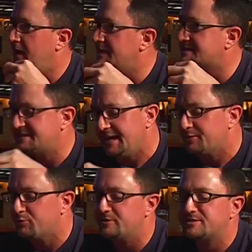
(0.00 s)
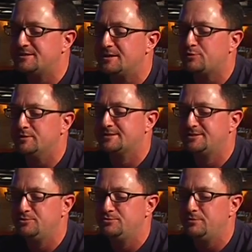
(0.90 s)
Instead, we're stuck with
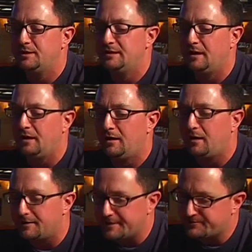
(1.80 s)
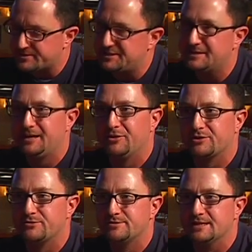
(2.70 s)
two uninteresting
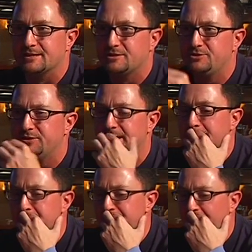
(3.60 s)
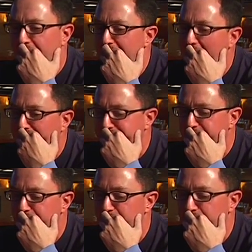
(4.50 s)
characters, including an
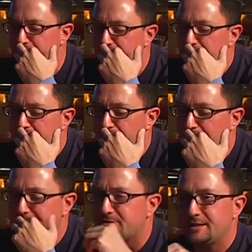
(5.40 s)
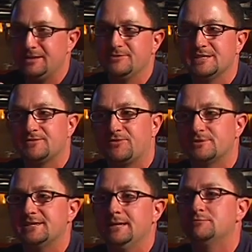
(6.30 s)
actor who, rather than use his
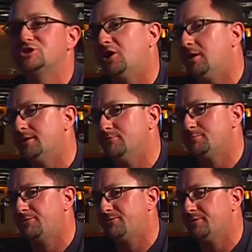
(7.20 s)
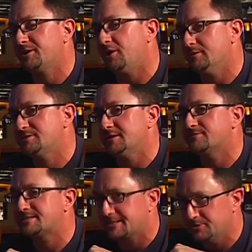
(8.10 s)
first name John, would prefer to call himself
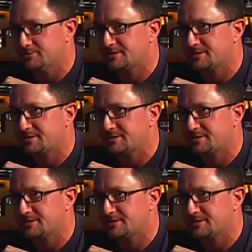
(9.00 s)
Scoot.